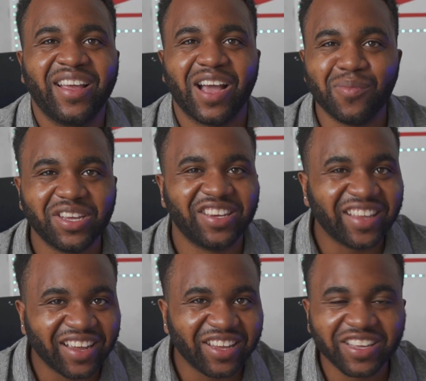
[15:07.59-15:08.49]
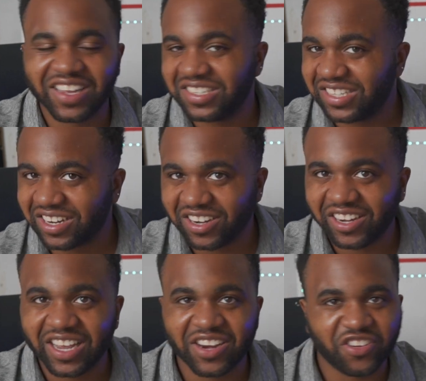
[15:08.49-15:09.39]
I mean, yeah, you get the second
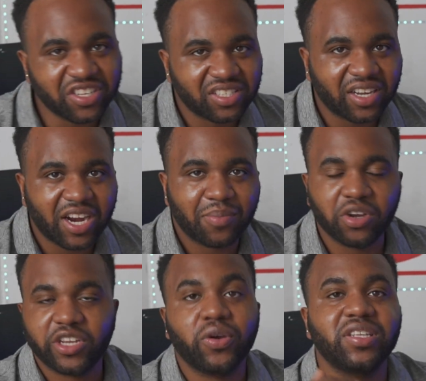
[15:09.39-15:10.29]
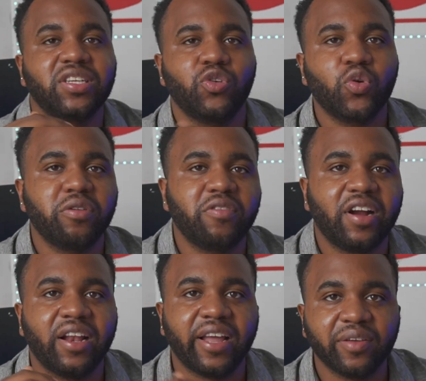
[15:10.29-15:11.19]
day and restart, but you don't get a do-over
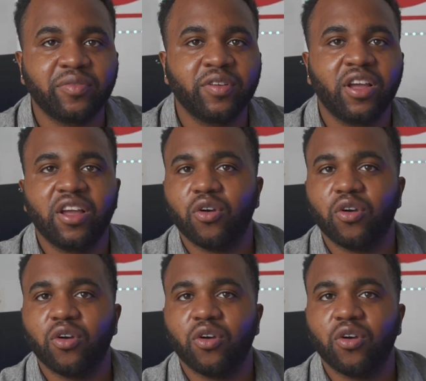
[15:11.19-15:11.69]
at life.